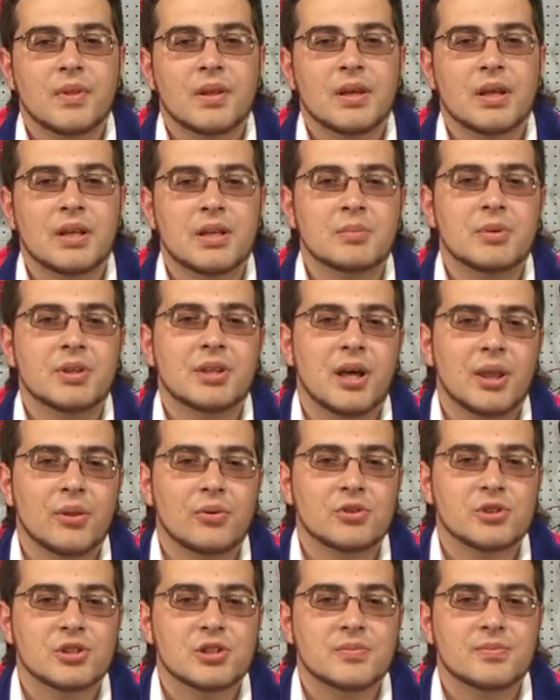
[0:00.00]
is a possibility to
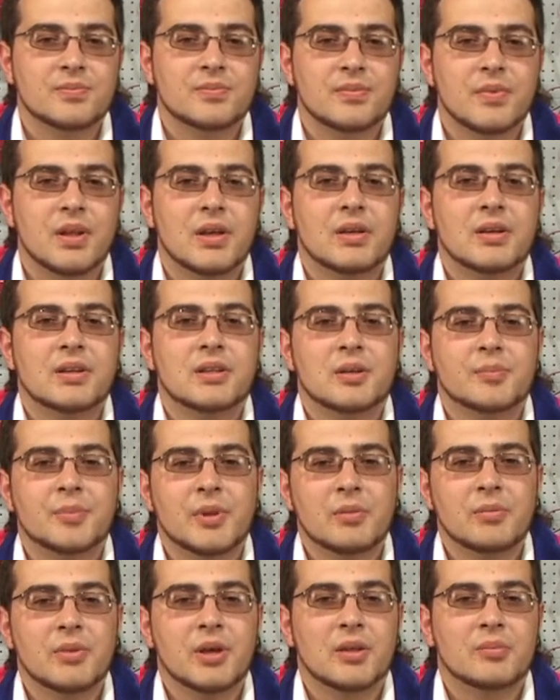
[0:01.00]
transmit more than one
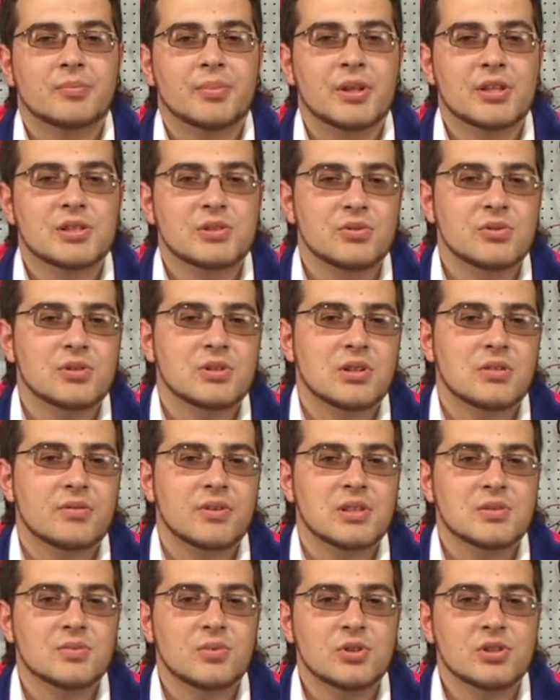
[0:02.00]
telephone call
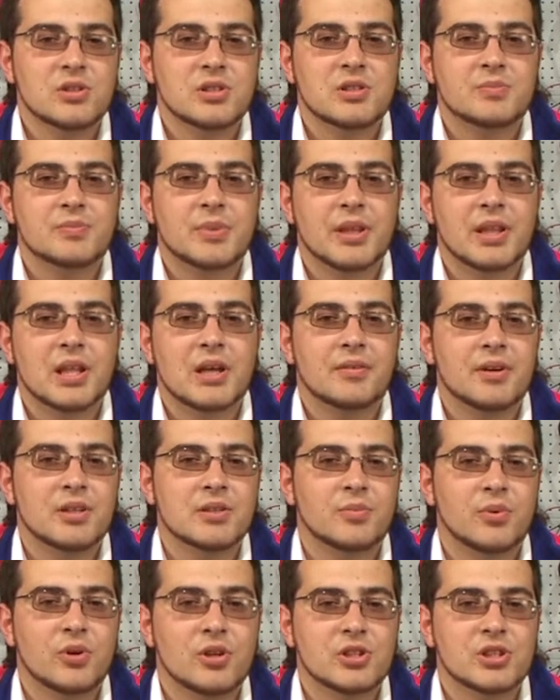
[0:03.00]

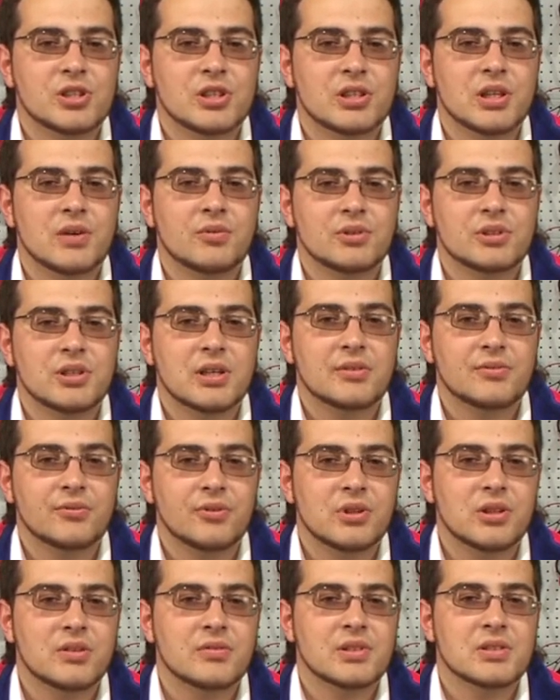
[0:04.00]
within high-speed
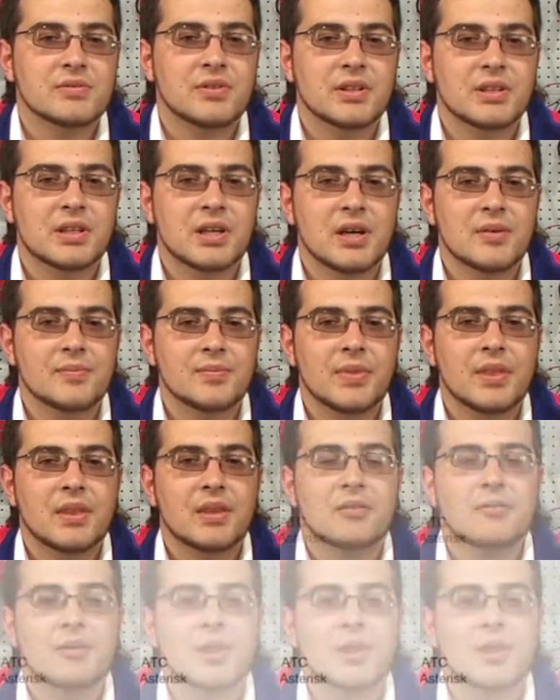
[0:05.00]
telephone connection.